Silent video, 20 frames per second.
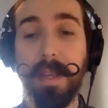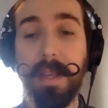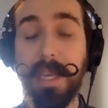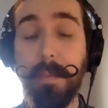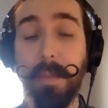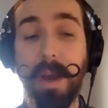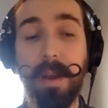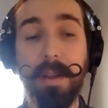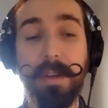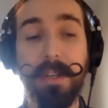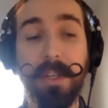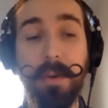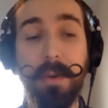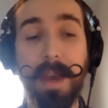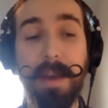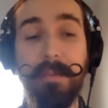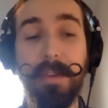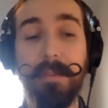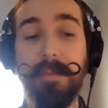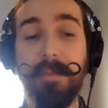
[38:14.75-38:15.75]
Emad, do you
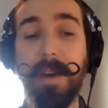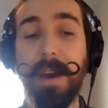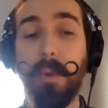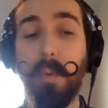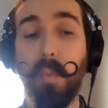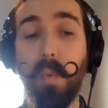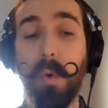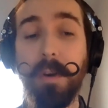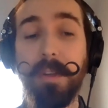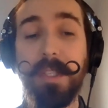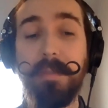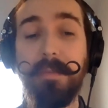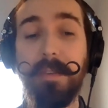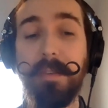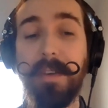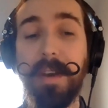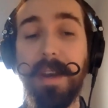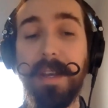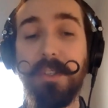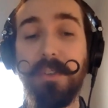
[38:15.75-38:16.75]
have any final words of
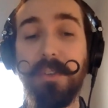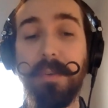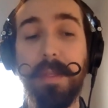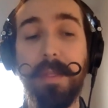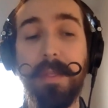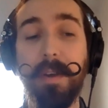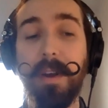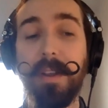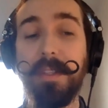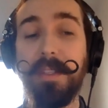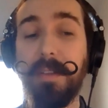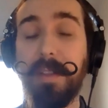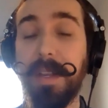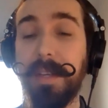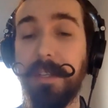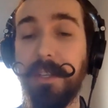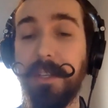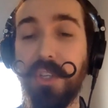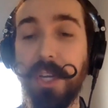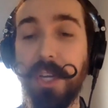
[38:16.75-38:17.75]
advice or any thoughts you'd
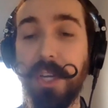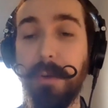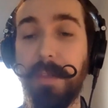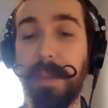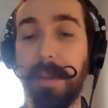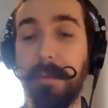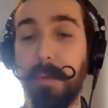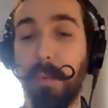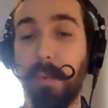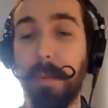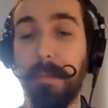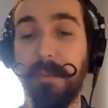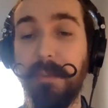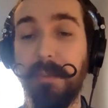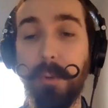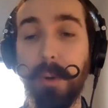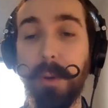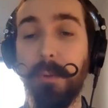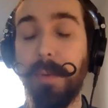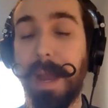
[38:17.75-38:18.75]
like to share with everyone
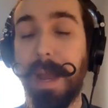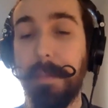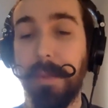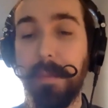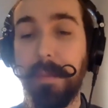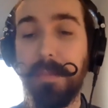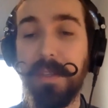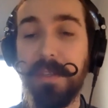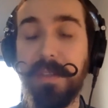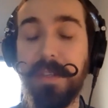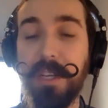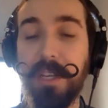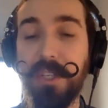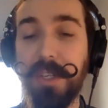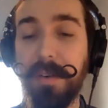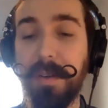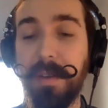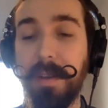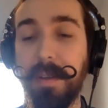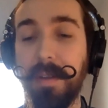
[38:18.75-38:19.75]
before we wrap up the
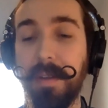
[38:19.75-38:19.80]
session?